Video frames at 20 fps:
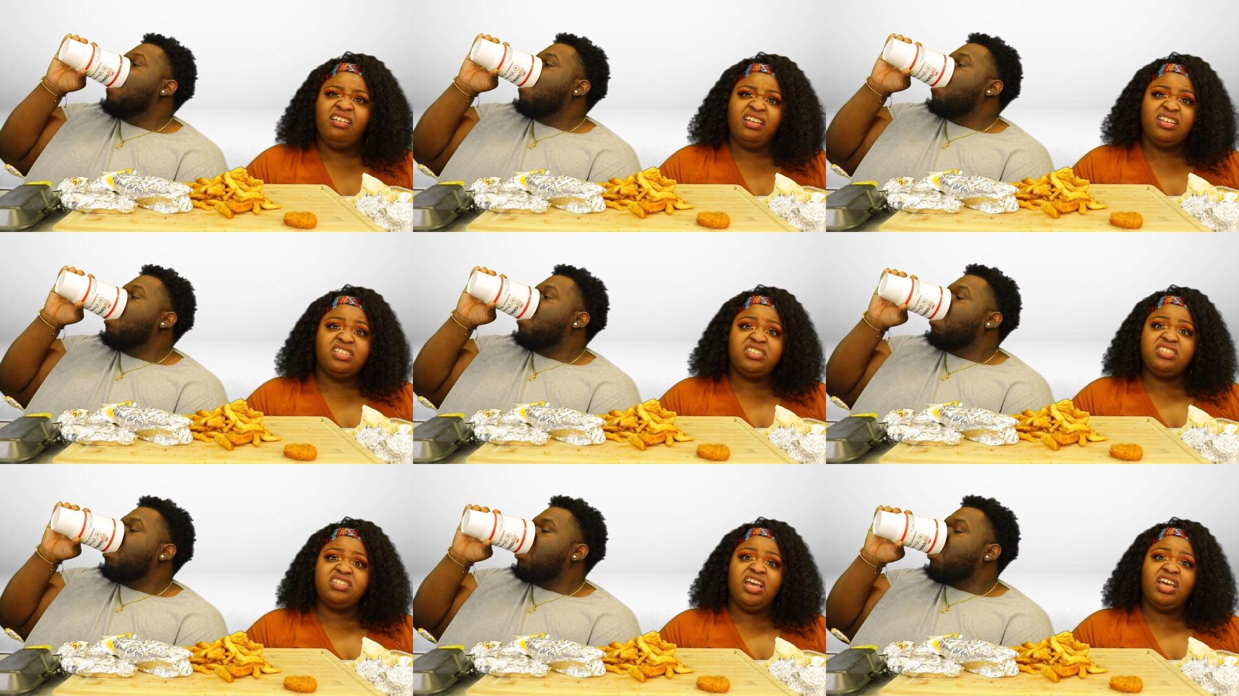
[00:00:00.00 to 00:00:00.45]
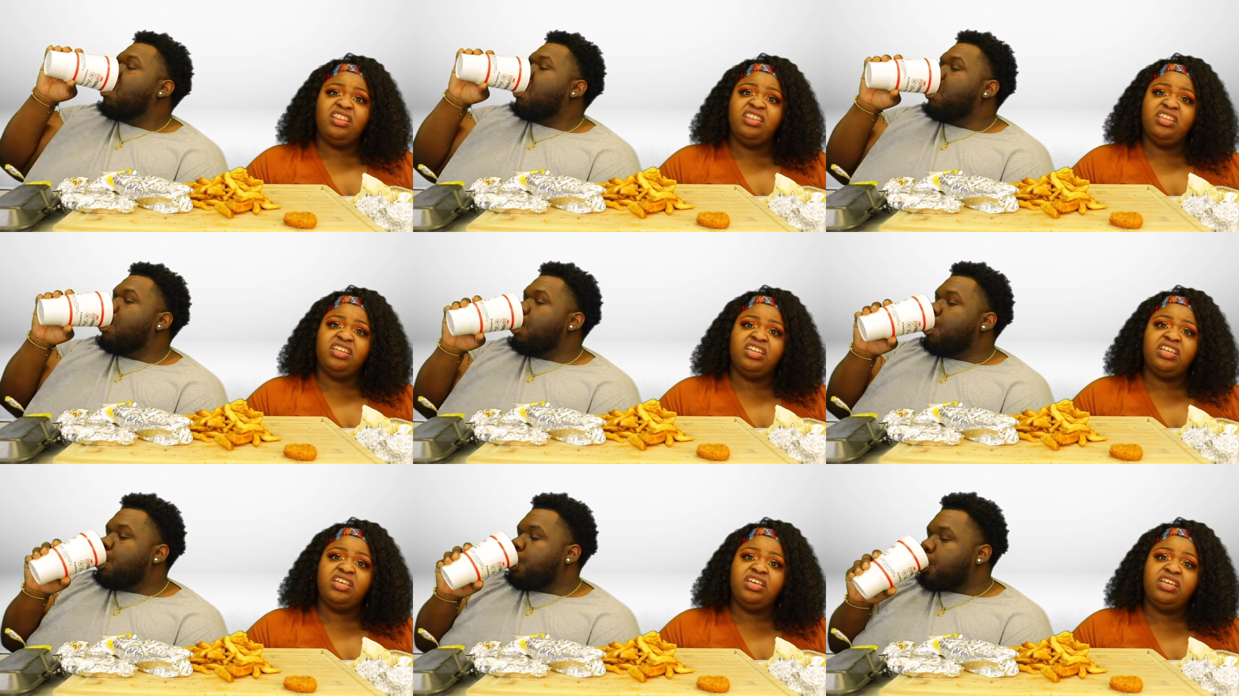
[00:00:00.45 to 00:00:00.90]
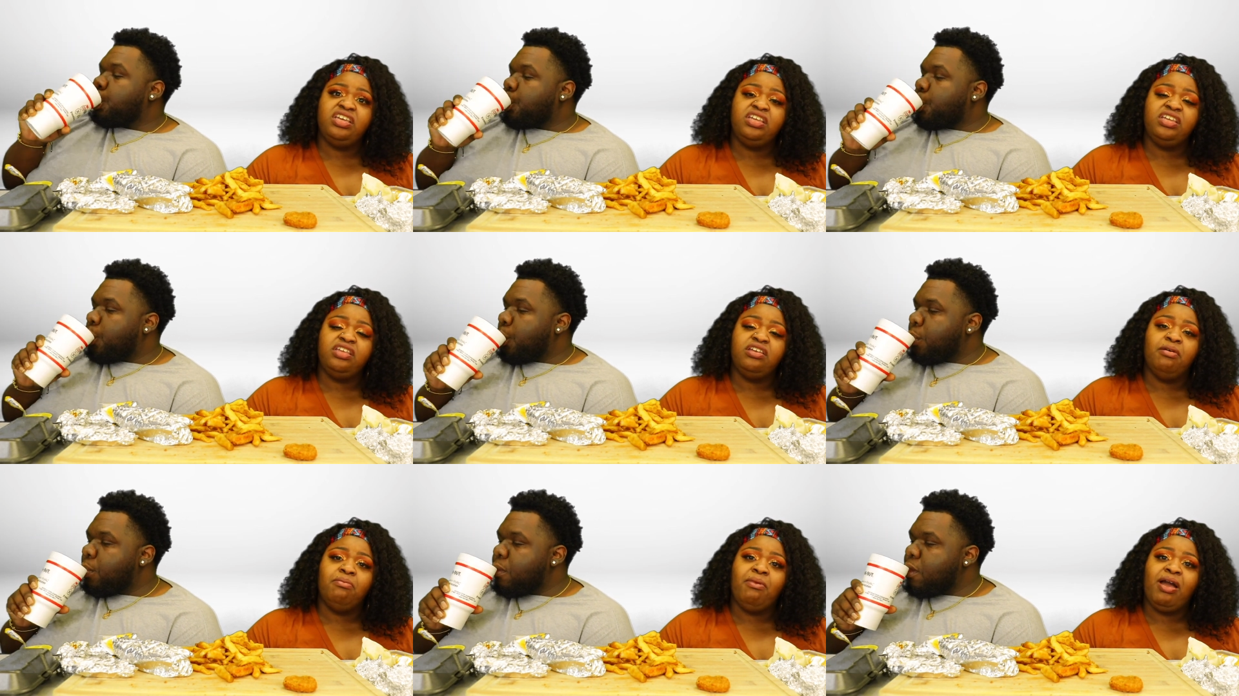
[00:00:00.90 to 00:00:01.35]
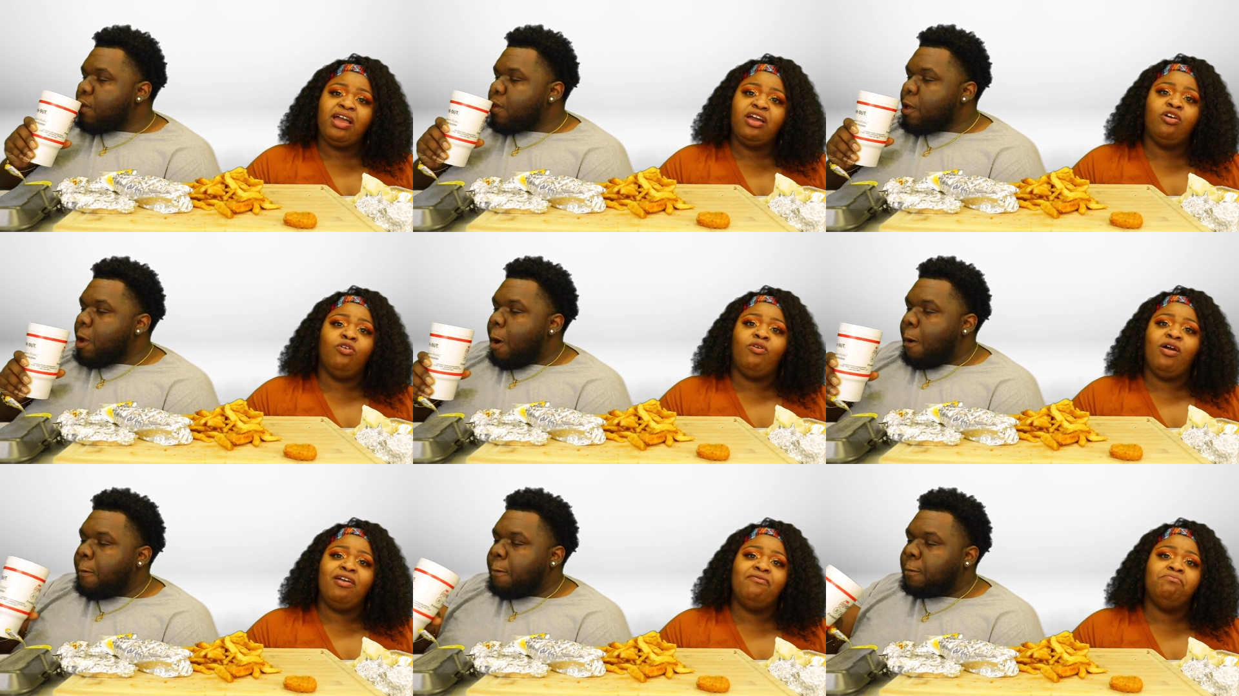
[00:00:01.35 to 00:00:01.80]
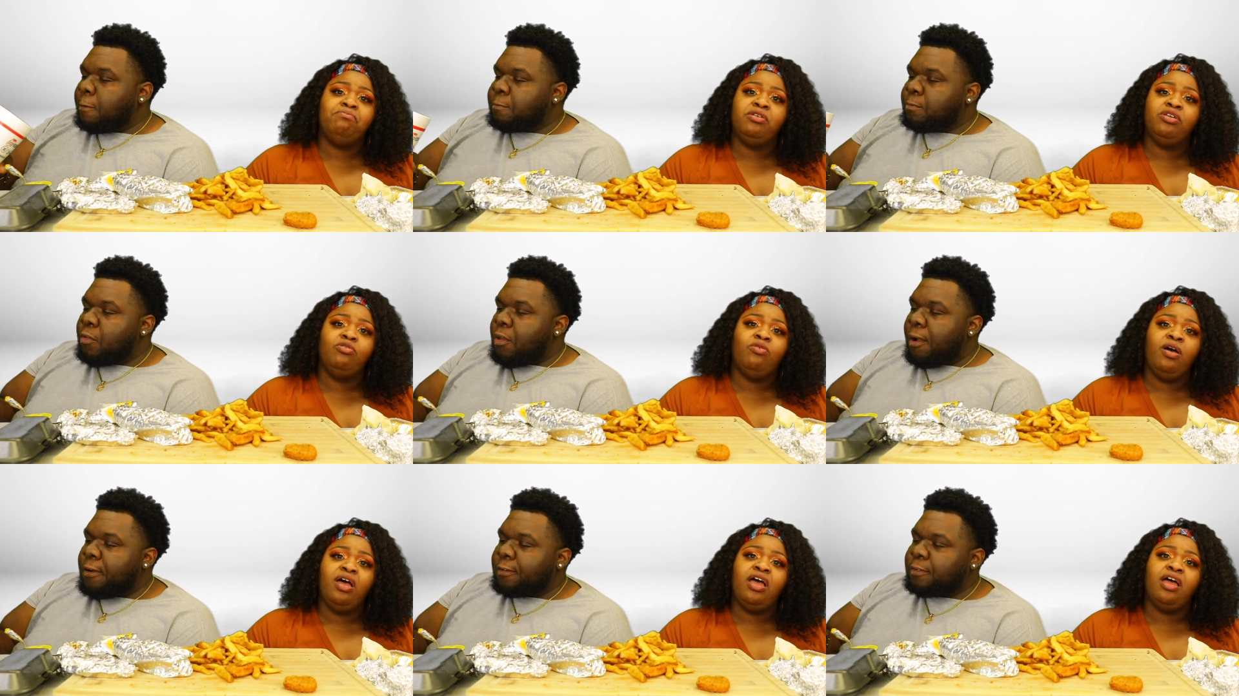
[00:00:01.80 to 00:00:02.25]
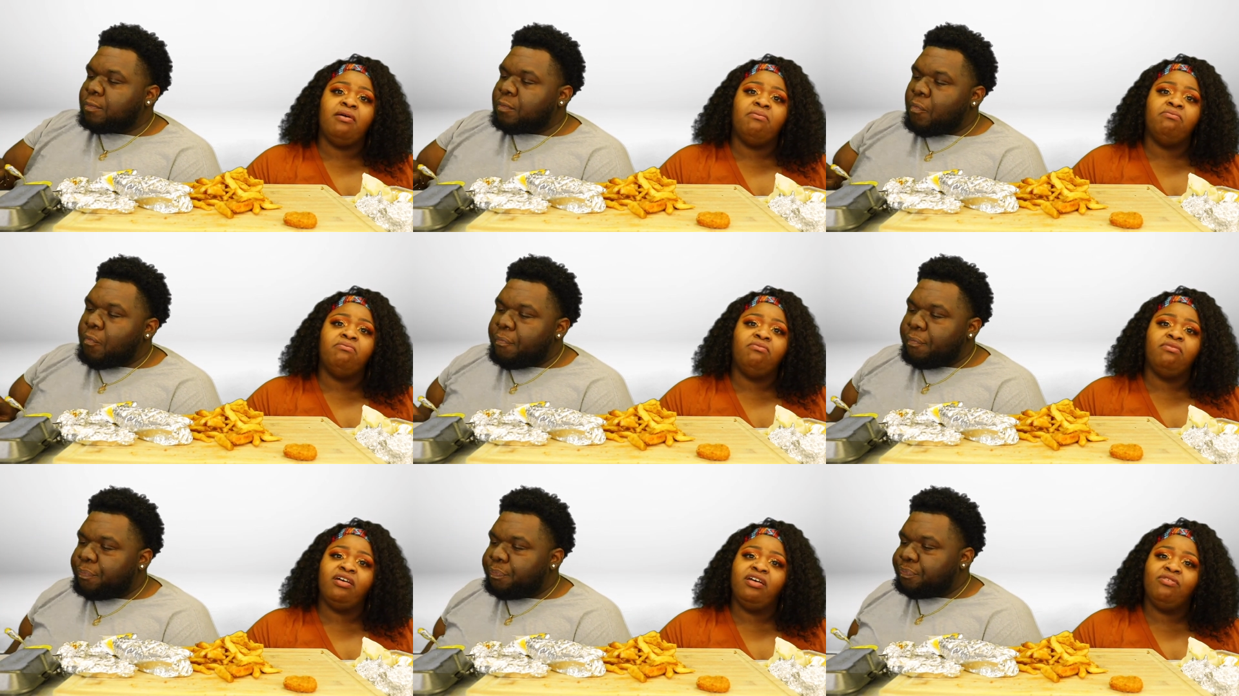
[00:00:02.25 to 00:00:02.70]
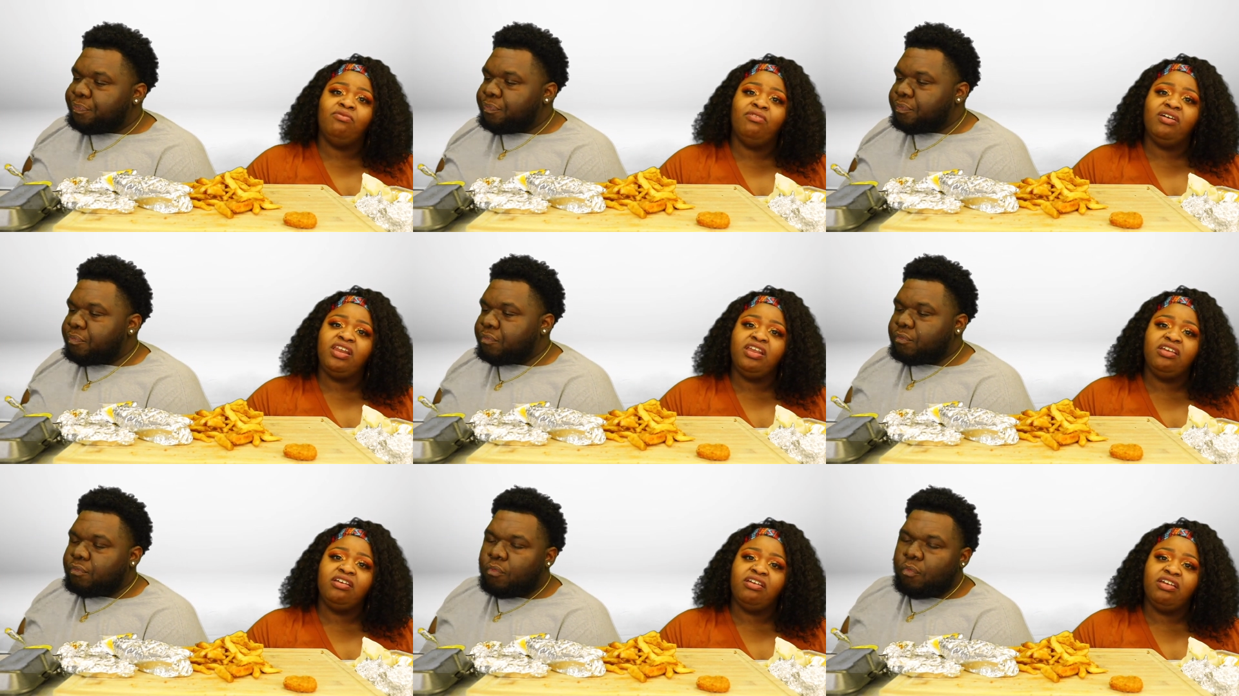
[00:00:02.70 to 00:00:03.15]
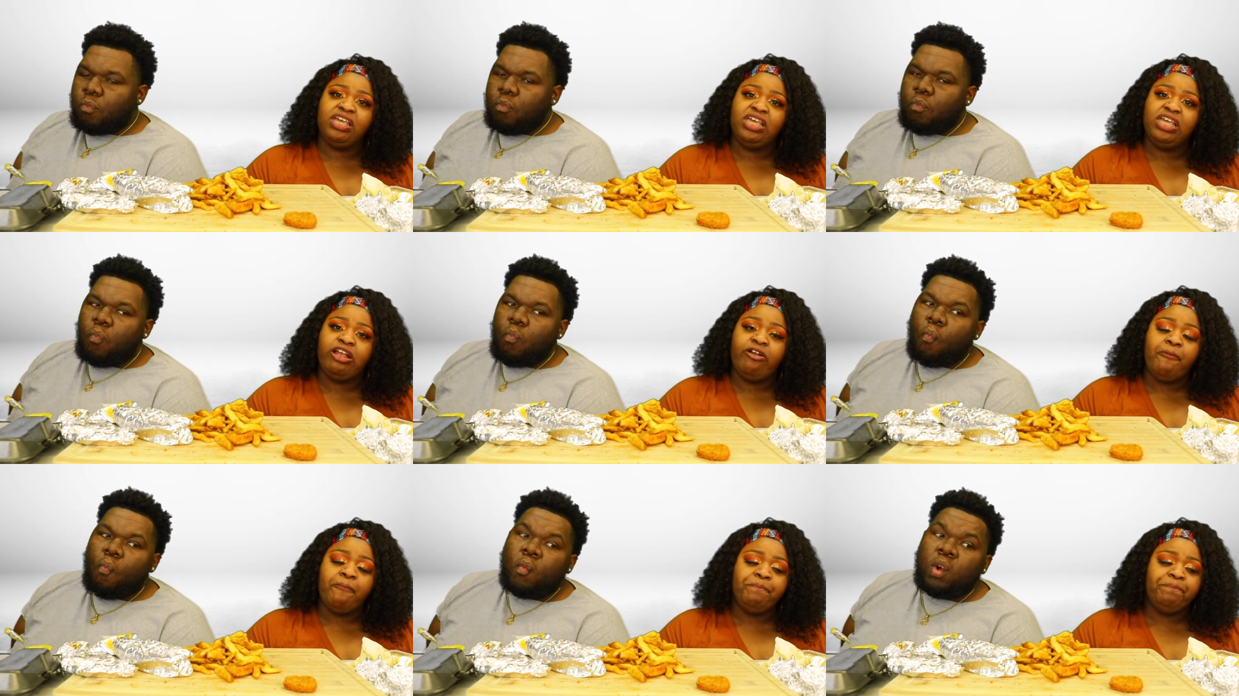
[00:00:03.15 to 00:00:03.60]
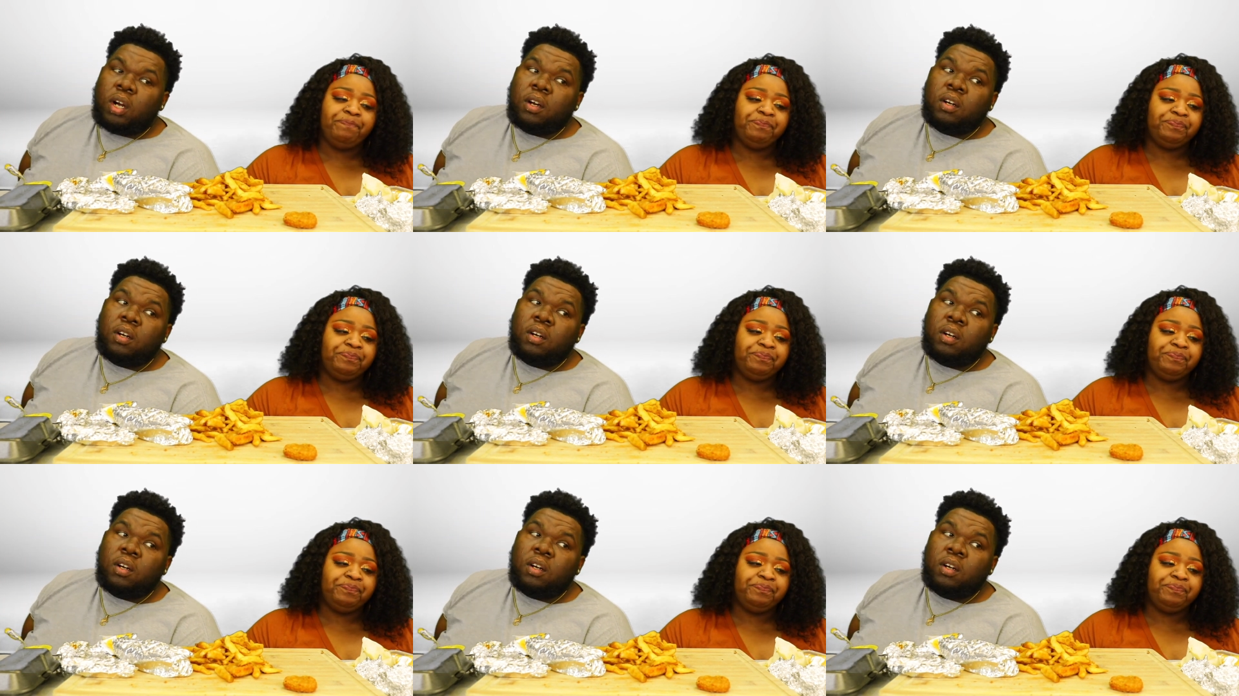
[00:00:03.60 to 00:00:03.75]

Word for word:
Speaker 1: There's nothing to eat. Your microwave blew up. Well, what are you gonna eat?